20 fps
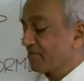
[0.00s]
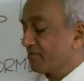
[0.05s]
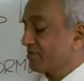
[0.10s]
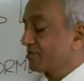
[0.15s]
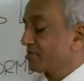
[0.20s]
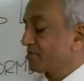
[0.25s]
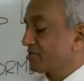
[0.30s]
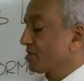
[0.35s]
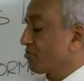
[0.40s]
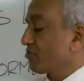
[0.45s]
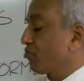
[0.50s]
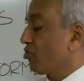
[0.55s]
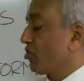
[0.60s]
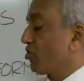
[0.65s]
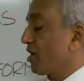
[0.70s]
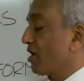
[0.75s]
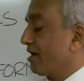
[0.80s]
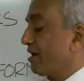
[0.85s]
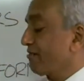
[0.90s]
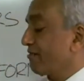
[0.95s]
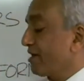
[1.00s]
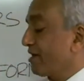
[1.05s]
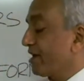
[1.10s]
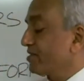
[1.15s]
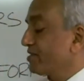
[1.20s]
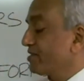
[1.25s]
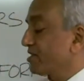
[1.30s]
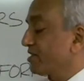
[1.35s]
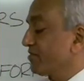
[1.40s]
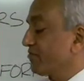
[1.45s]
which is in bold, I have read
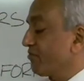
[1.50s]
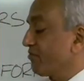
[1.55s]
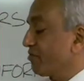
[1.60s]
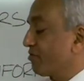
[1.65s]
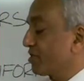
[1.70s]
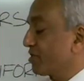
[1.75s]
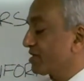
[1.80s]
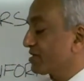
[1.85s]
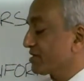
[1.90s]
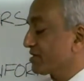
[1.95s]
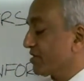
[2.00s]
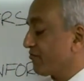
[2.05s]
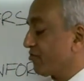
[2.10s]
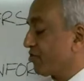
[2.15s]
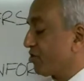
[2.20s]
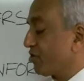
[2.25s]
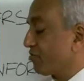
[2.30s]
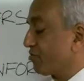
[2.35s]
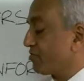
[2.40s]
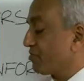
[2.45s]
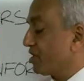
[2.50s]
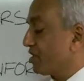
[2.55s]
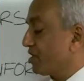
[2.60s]
this informed consent form,